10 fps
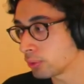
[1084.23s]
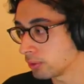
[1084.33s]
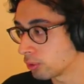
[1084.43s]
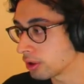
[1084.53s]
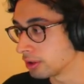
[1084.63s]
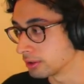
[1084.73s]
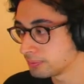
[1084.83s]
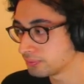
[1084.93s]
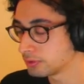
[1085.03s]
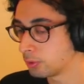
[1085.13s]

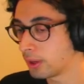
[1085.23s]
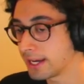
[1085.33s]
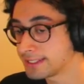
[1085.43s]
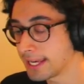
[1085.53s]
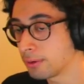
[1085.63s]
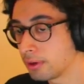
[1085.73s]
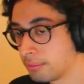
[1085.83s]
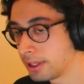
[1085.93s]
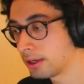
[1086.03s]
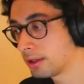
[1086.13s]
Worlds. Why is that one
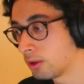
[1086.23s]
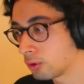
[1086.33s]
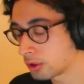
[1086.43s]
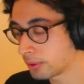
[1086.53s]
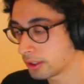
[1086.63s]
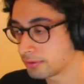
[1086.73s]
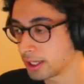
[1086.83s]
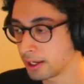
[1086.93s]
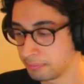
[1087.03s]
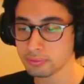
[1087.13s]
better than Ocarina of
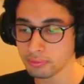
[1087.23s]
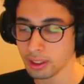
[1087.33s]
Time?